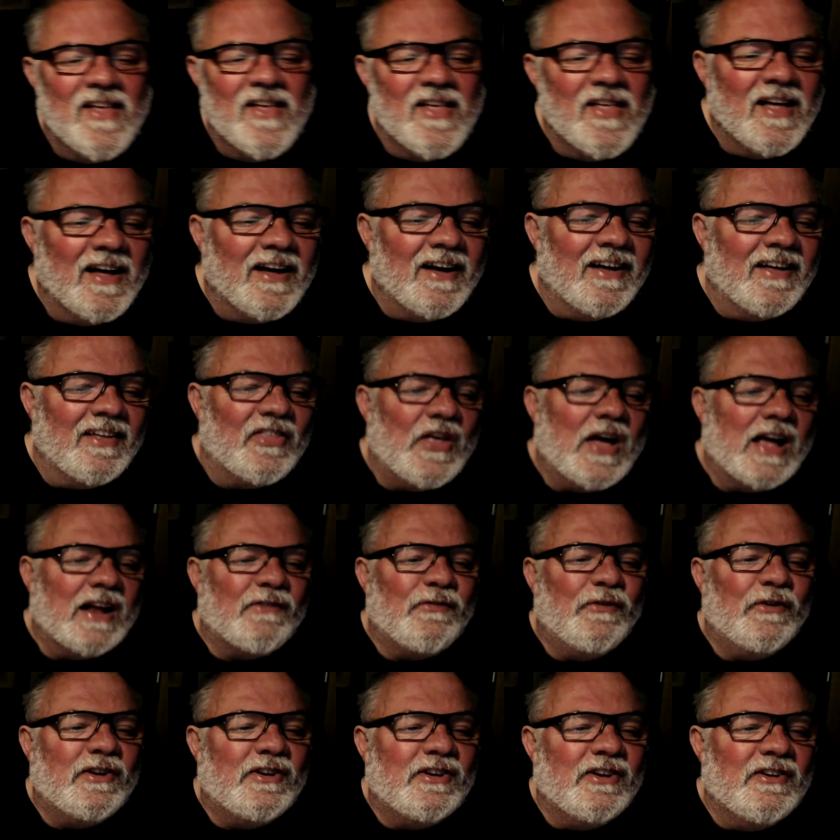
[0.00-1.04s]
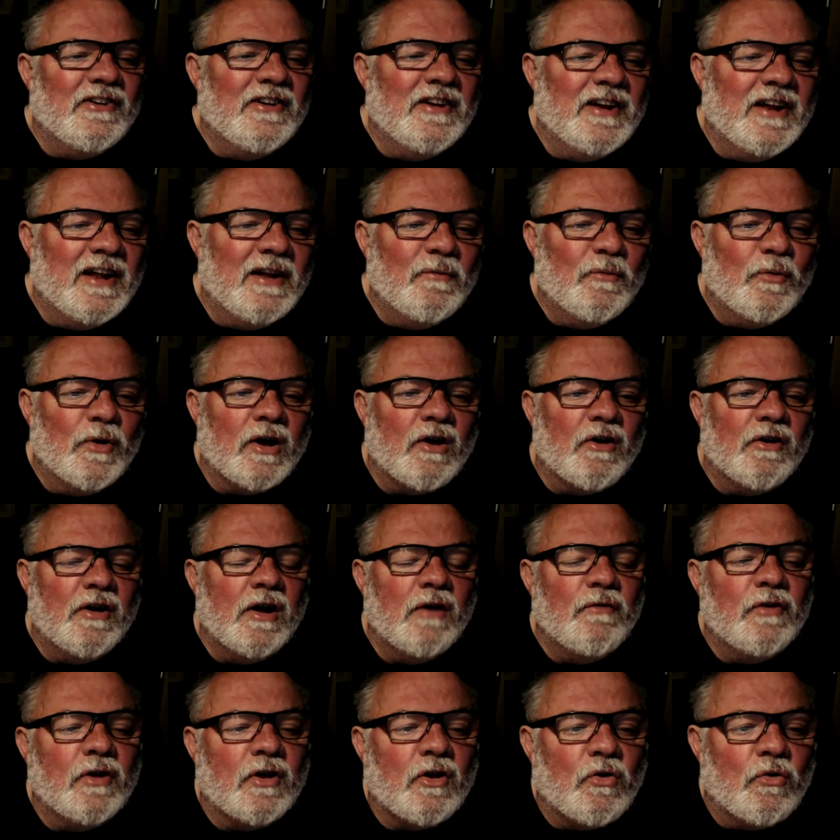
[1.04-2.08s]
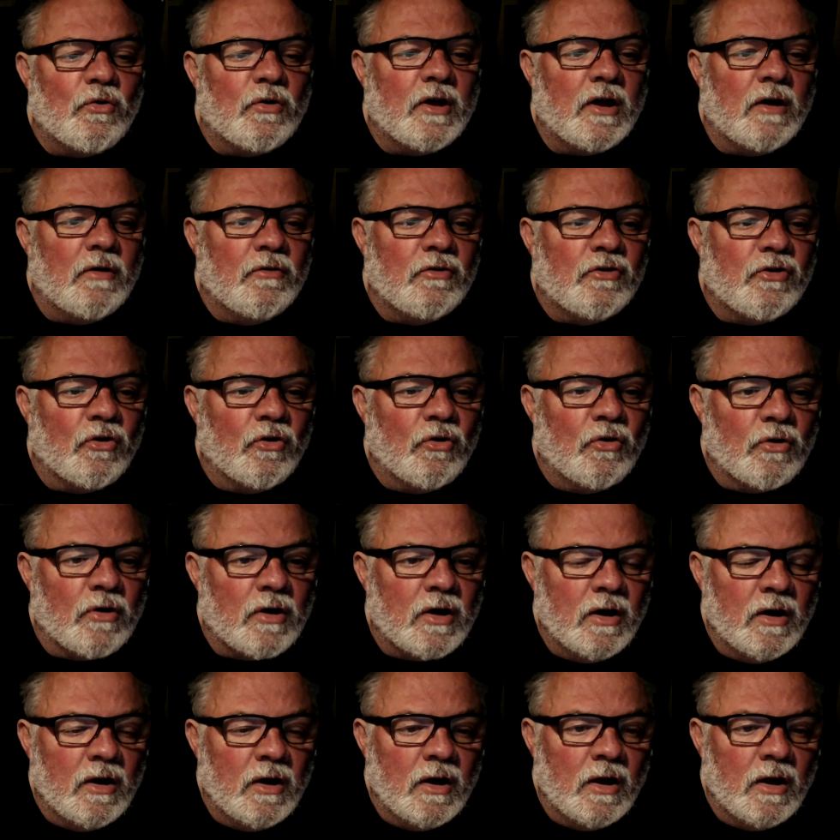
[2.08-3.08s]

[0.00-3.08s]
Thanks for tuning in. We're going over to Corleone Talk,